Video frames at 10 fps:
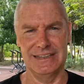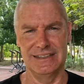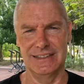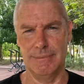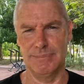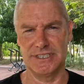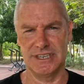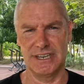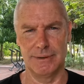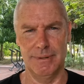in that
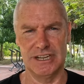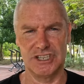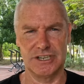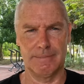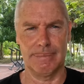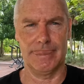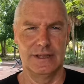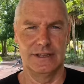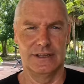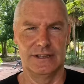particular match.
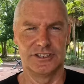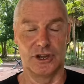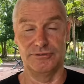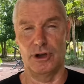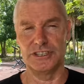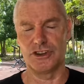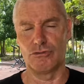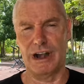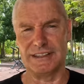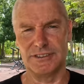So if I was to
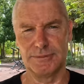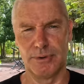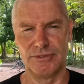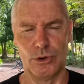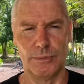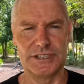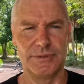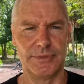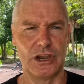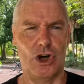rank this performance
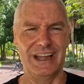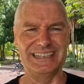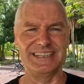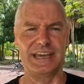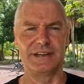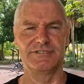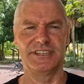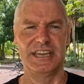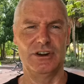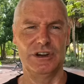from the Lions out of 10,